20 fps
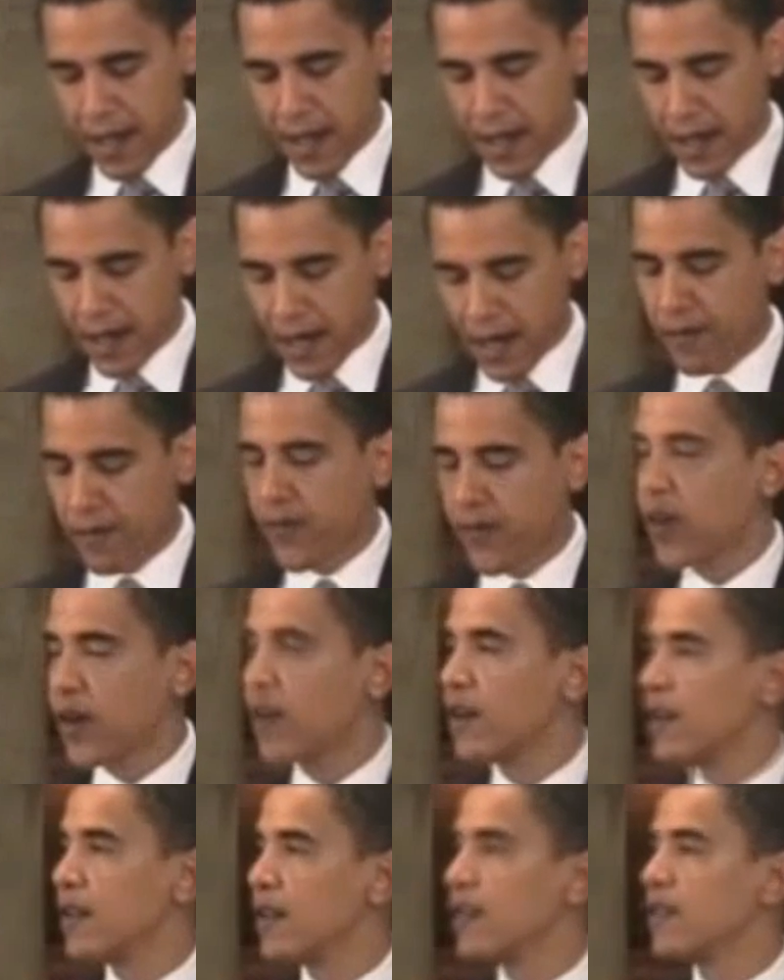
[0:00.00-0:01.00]
a
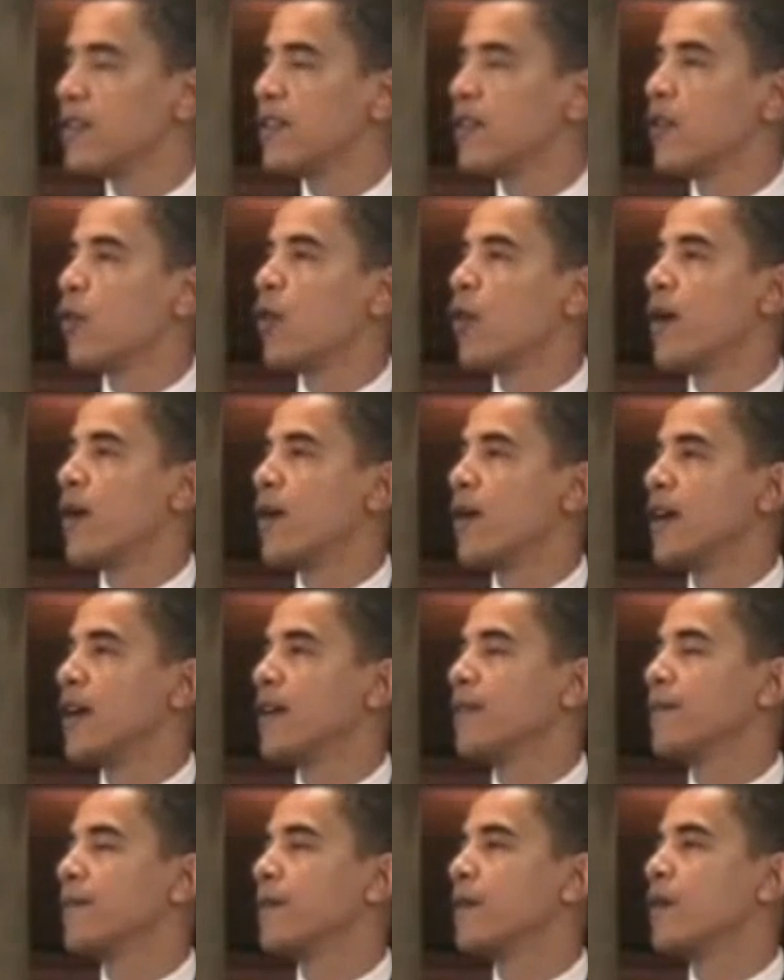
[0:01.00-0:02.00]
comfort to the weary
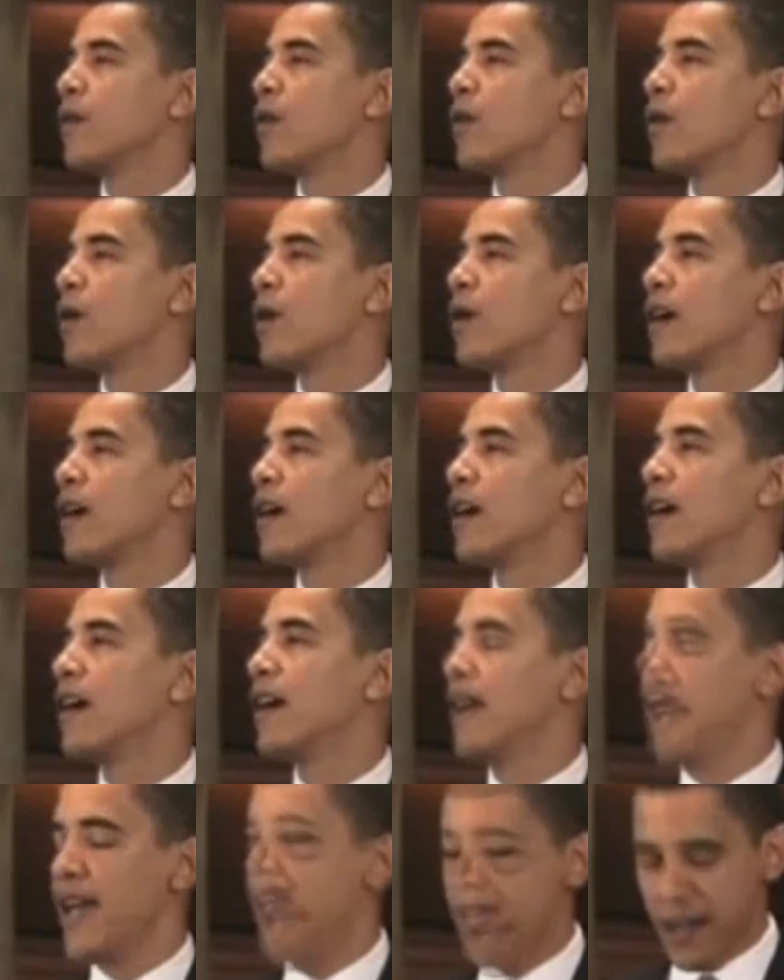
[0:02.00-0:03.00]
or a
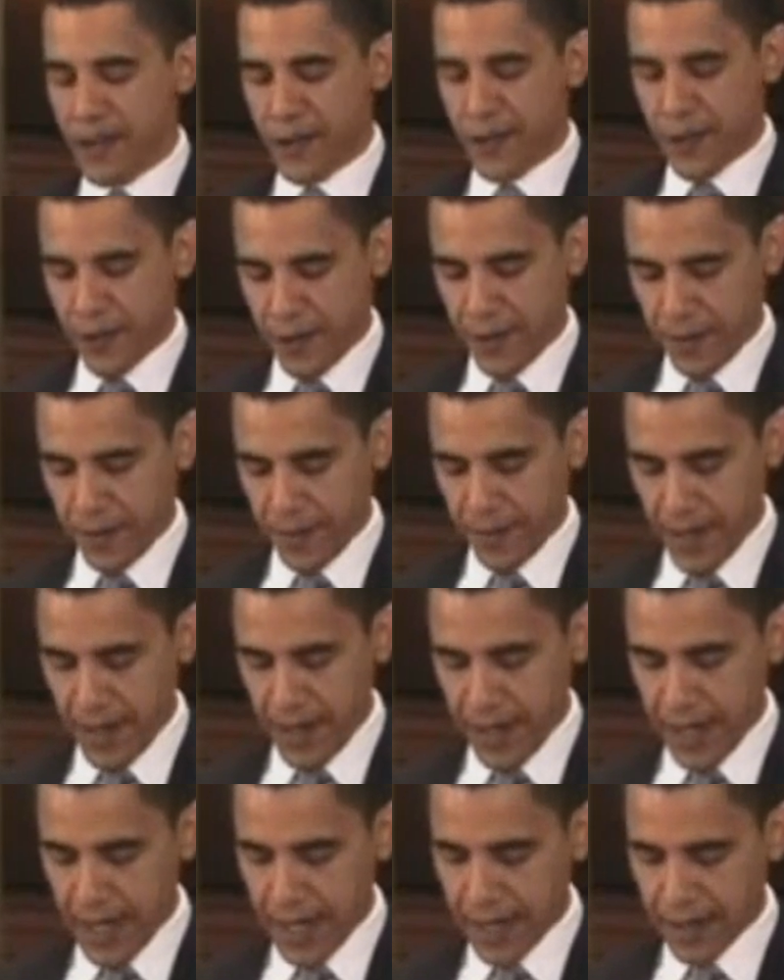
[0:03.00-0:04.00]
hedge
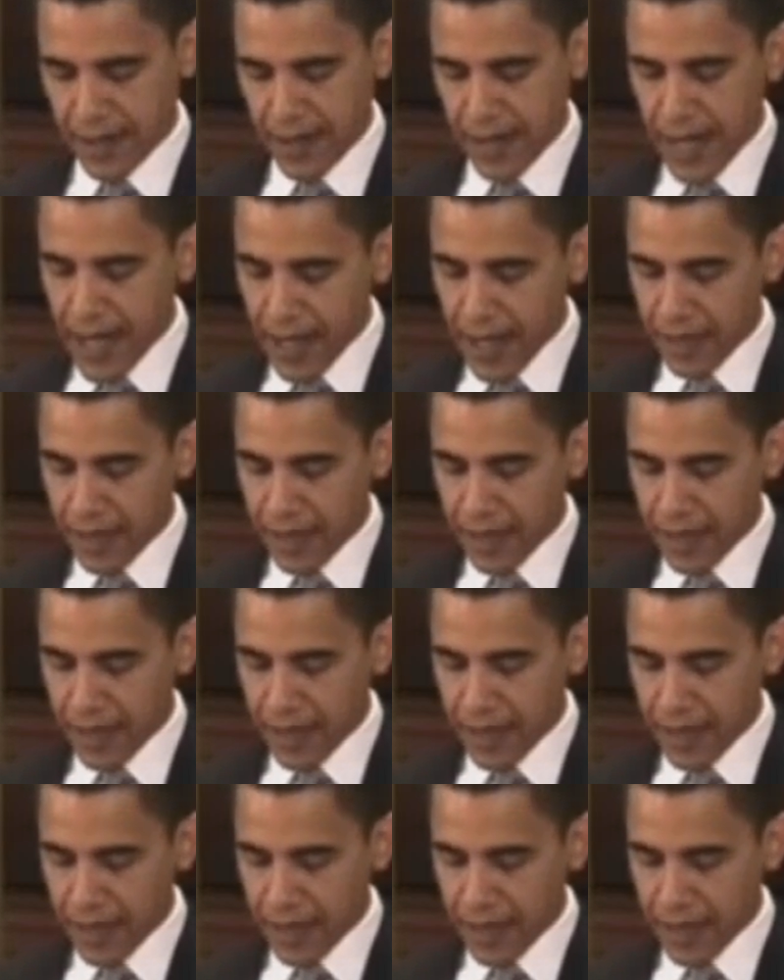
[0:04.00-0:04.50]
against death,